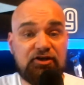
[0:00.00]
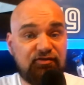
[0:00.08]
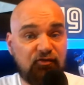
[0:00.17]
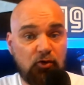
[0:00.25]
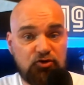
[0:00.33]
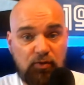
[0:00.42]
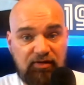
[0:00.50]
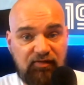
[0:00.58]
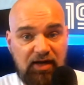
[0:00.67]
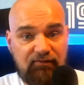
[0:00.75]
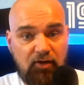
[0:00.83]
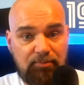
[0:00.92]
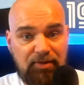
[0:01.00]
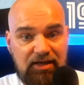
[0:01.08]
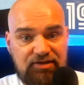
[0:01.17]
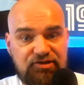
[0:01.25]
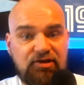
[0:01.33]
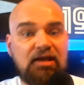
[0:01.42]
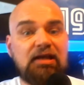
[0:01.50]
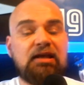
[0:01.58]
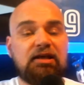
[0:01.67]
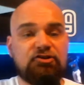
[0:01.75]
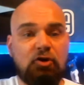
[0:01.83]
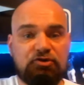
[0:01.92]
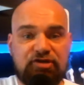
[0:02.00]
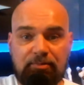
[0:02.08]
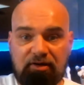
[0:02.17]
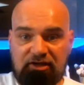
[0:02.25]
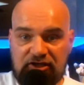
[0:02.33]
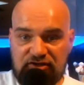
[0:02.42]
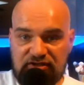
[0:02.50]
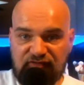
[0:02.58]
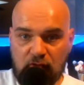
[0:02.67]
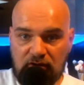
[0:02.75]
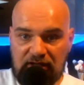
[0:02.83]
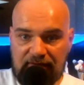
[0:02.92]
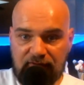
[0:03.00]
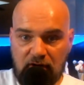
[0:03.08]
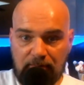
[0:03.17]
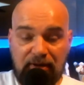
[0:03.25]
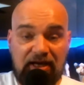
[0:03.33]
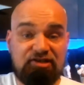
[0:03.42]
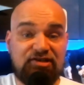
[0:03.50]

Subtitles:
425 on base to Jose Bautista's 411 on base.